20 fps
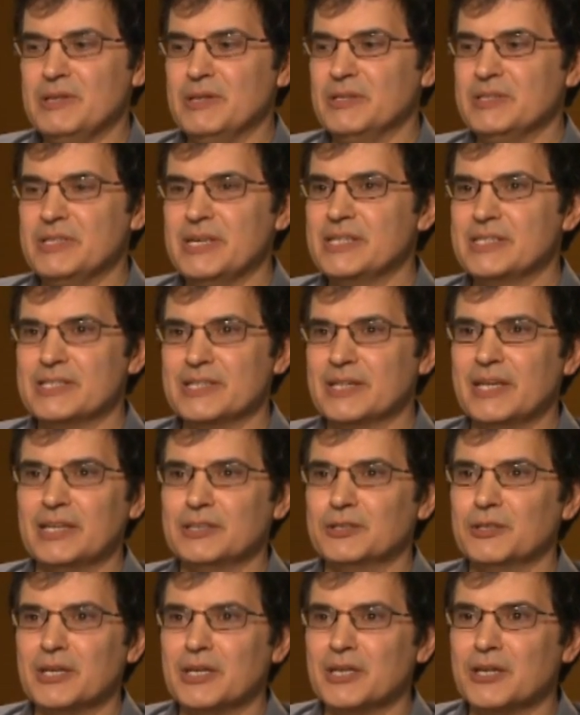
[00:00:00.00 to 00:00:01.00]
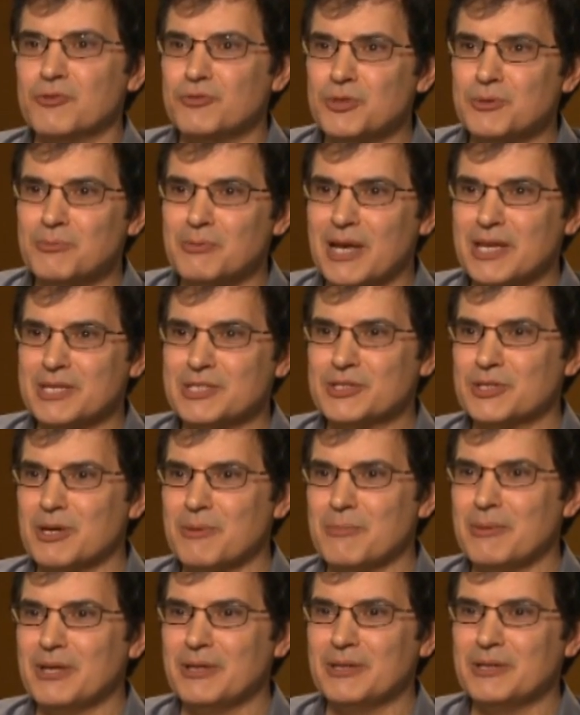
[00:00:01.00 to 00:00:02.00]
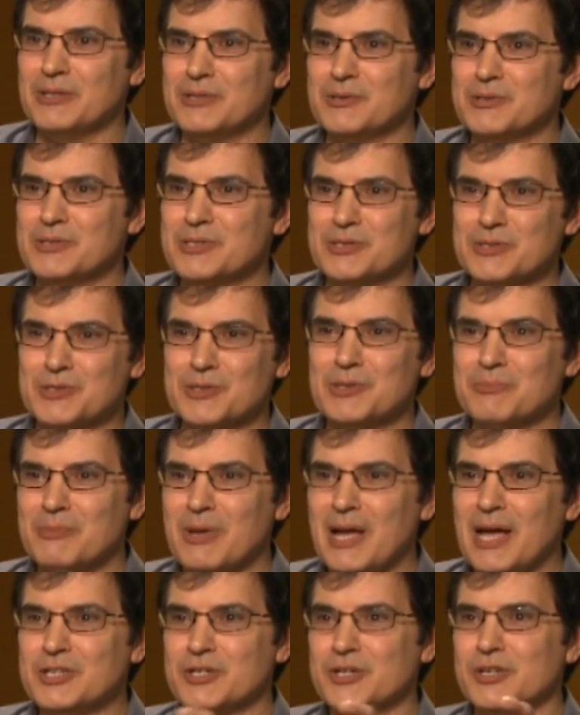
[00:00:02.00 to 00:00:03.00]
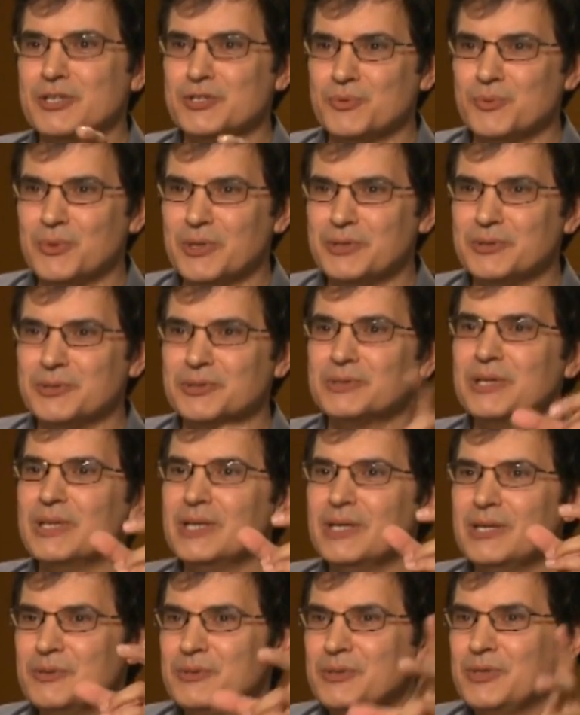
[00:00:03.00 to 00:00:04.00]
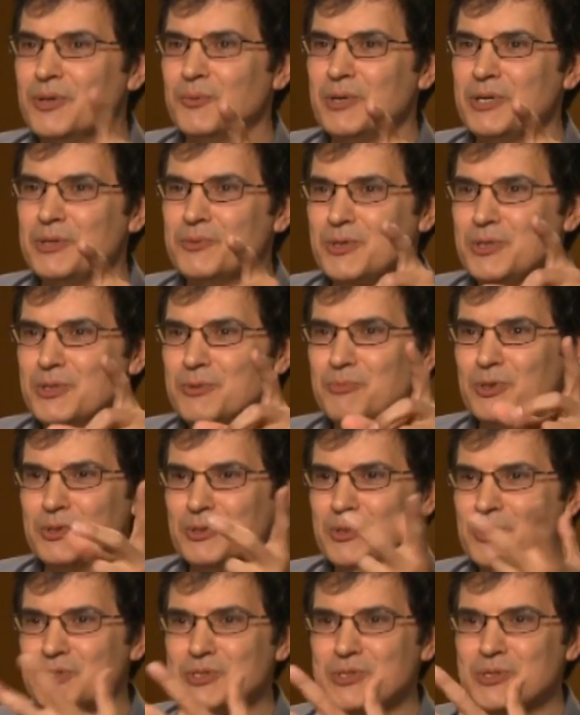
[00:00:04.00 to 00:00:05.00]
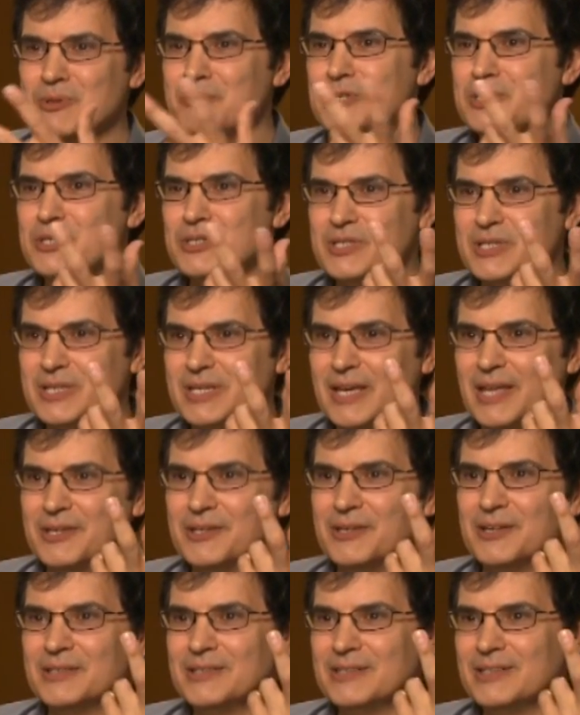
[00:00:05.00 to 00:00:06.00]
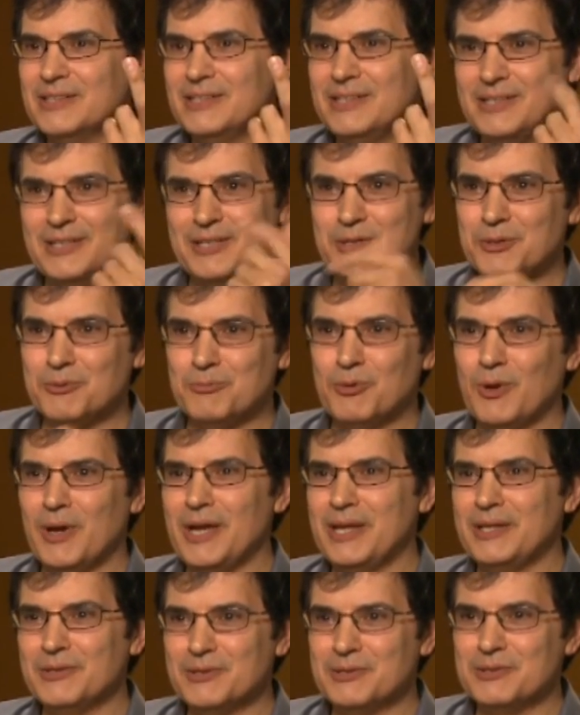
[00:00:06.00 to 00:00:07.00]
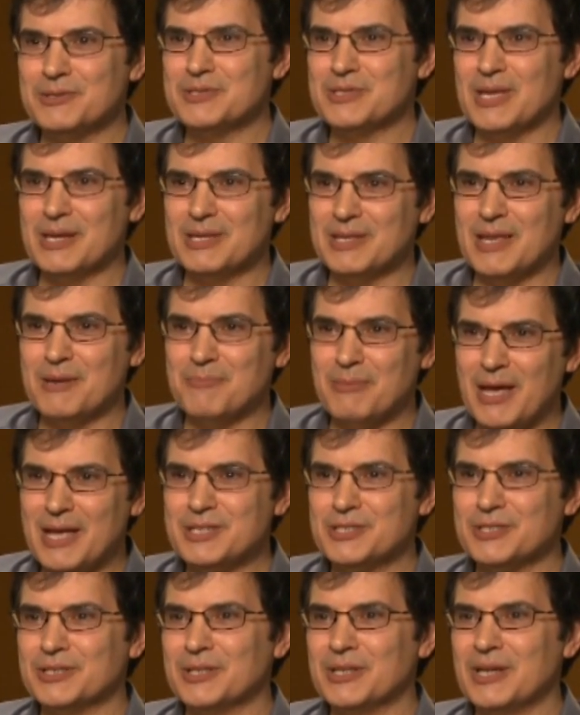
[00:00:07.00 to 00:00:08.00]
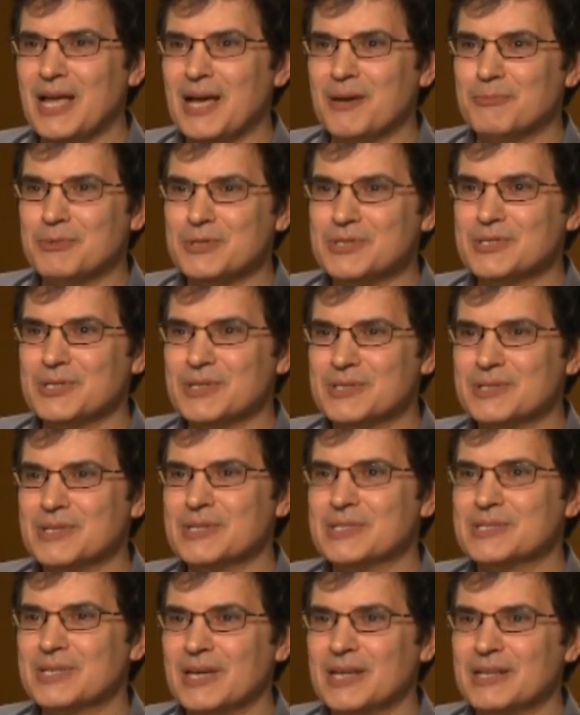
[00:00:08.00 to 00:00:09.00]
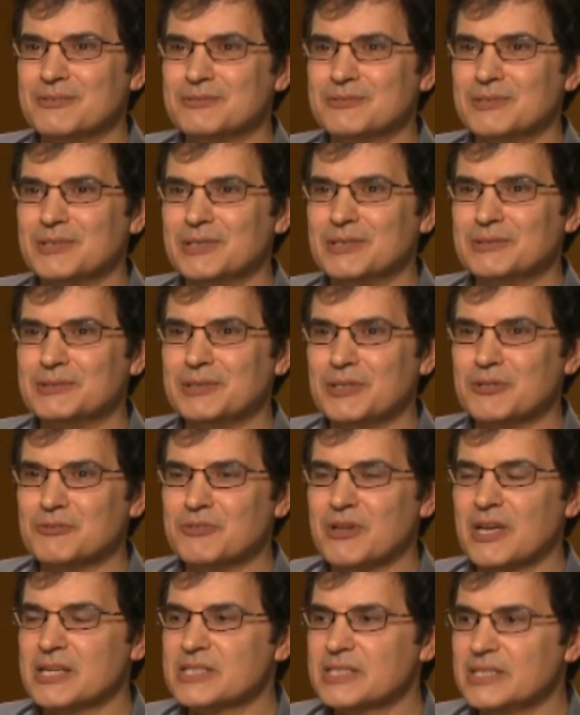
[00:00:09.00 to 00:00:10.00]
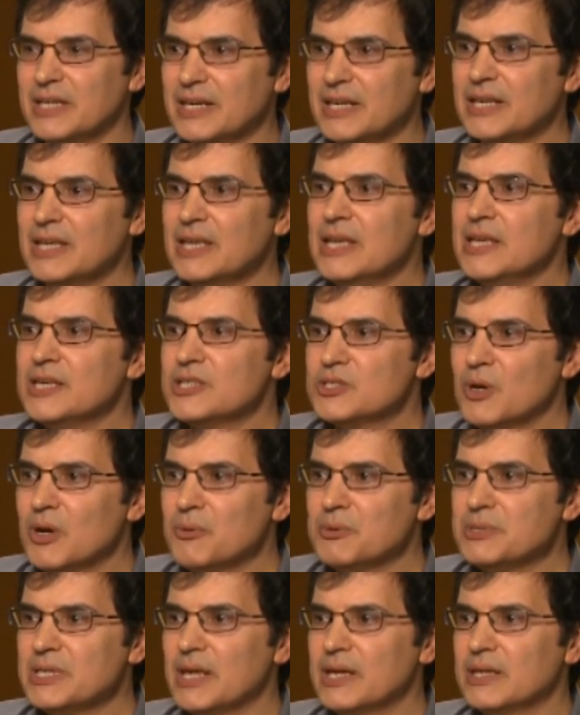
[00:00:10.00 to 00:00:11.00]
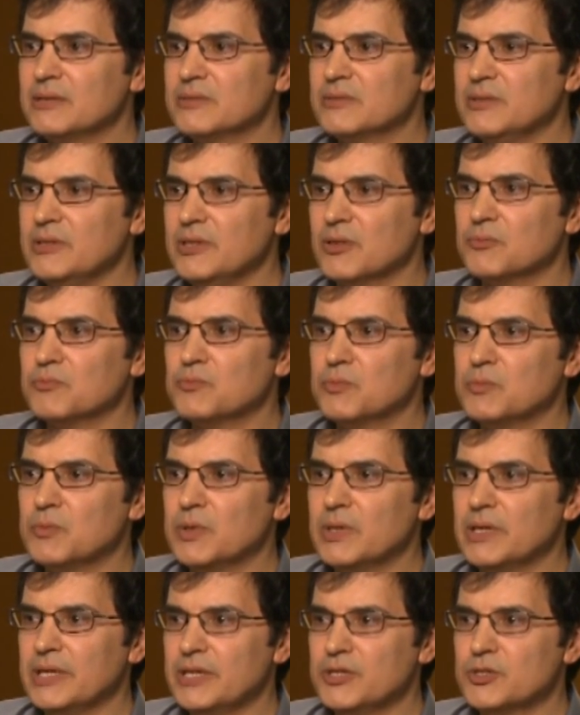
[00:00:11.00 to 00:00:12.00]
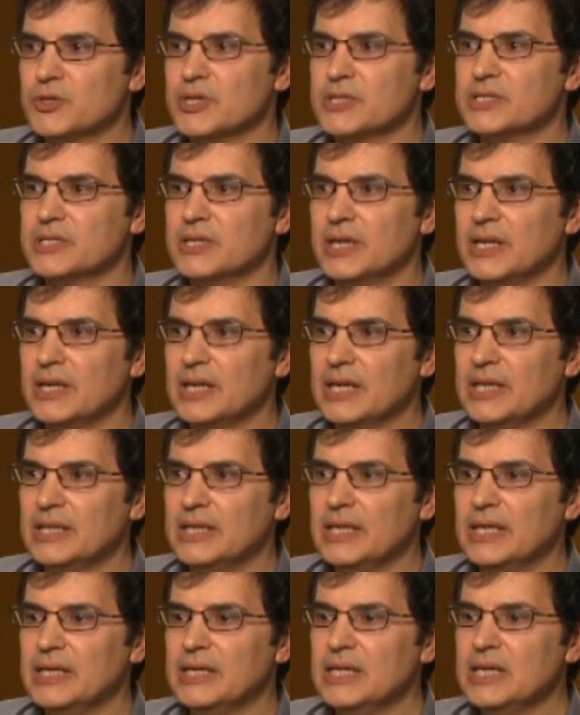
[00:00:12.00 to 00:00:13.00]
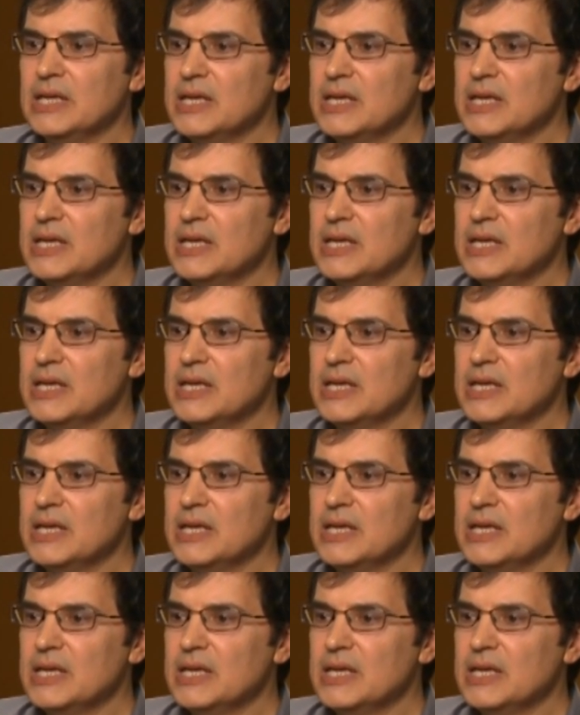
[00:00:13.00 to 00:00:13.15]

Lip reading: days as a kid looking at Viewmaster. I mean, there's certain magic to when you're, you know, when you put those two images together in your brain. There's that magic that happens that's kind of you know, fascinating. So I always had, you know, an interest in it, and then